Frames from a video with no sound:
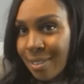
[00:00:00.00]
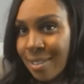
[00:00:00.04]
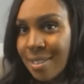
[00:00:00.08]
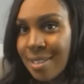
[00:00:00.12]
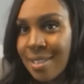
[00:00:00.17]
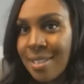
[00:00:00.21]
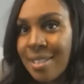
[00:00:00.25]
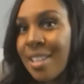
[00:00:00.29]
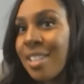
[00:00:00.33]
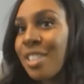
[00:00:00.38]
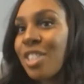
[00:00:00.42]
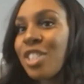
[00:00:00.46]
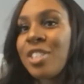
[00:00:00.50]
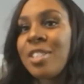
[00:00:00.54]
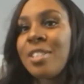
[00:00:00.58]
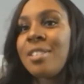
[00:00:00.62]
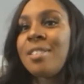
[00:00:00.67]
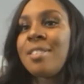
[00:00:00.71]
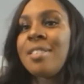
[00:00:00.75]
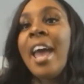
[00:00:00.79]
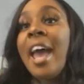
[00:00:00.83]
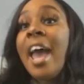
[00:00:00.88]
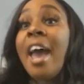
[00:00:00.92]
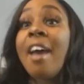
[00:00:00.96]
such
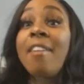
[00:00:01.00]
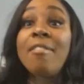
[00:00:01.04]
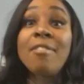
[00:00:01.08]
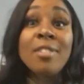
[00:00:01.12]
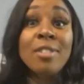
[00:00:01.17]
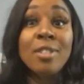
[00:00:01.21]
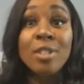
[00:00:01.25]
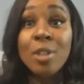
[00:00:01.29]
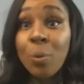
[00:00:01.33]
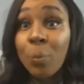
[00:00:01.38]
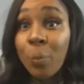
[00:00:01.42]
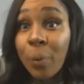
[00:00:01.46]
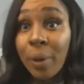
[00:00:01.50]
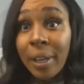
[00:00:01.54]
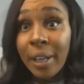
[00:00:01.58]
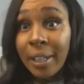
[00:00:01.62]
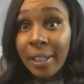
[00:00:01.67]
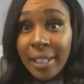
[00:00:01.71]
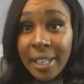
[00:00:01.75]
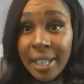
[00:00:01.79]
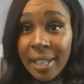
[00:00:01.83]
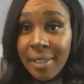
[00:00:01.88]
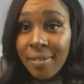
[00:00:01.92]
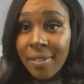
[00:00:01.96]
as having someone to
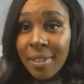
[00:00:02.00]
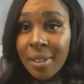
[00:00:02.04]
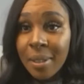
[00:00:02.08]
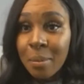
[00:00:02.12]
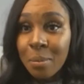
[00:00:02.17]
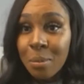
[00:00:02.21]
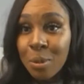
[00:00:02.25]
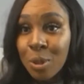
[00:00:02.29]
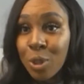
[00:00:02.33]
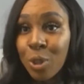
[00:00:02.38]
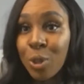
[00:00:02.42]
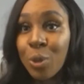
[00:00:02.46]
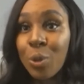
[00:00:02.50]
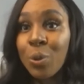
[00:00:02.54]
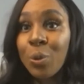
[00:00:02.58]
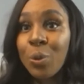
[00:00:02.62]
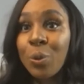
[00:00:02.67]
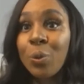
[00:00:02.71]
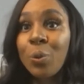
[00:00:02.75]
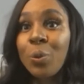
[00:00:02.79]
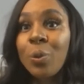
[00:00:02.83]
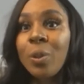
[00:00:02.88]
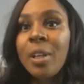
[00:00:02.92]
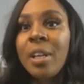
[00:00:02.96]
leave them
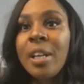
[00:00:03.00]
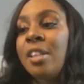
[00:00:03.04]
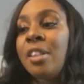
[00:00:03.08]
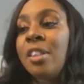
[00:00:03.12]
to.